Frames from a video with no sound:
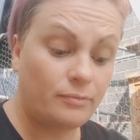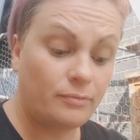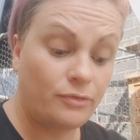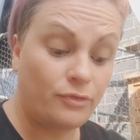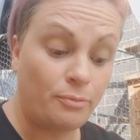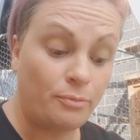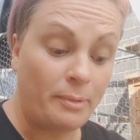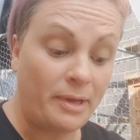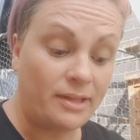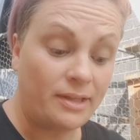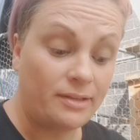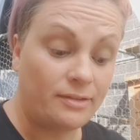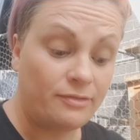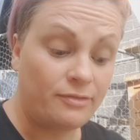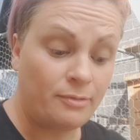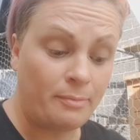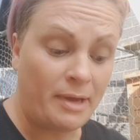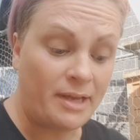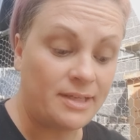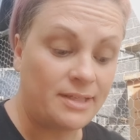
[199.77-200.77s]

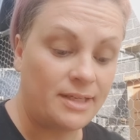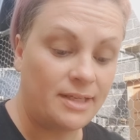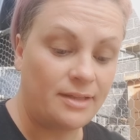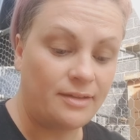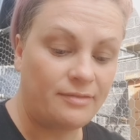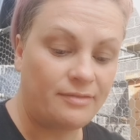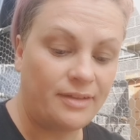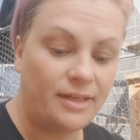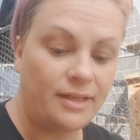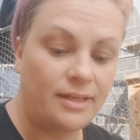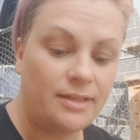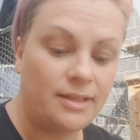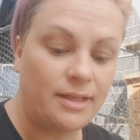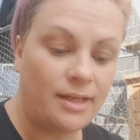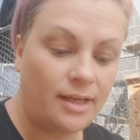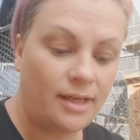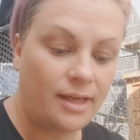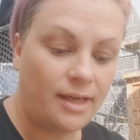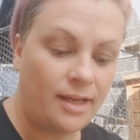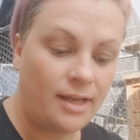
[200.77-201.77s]
fermenting the feed.
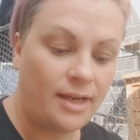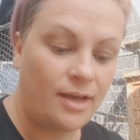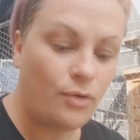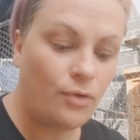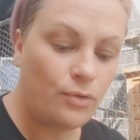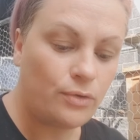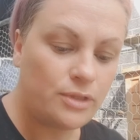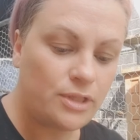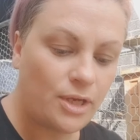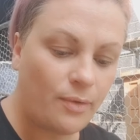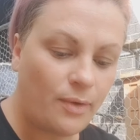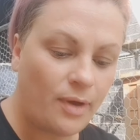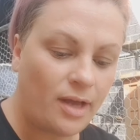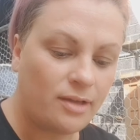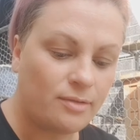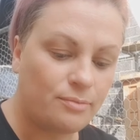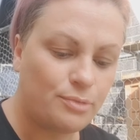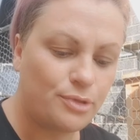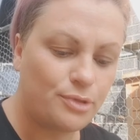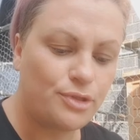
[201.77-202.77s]
And it also
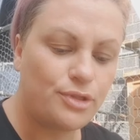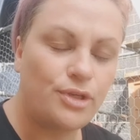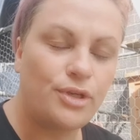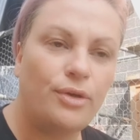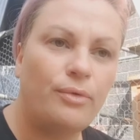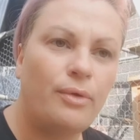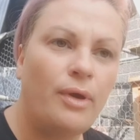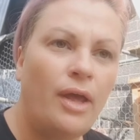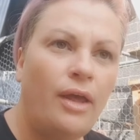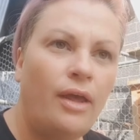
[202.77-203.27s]
helps to